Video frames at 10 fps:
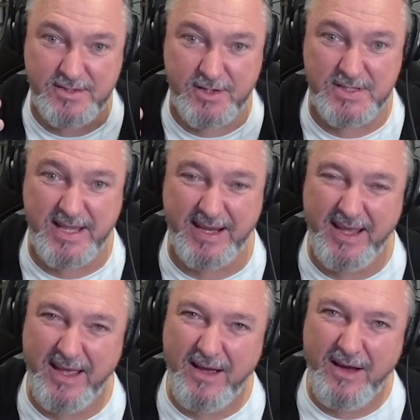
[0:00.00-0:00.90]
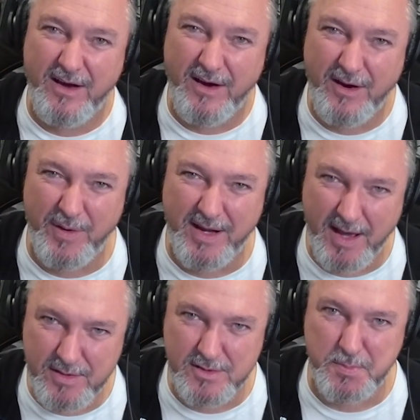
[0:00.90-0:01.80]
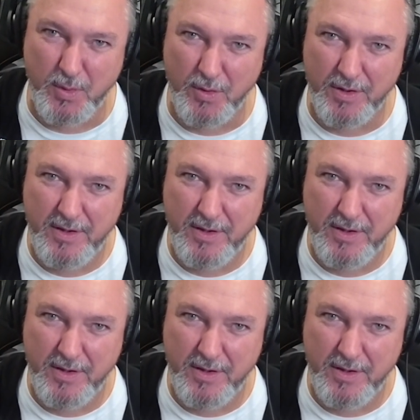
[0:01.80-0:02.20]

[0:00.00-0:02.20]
So it's like, another sport.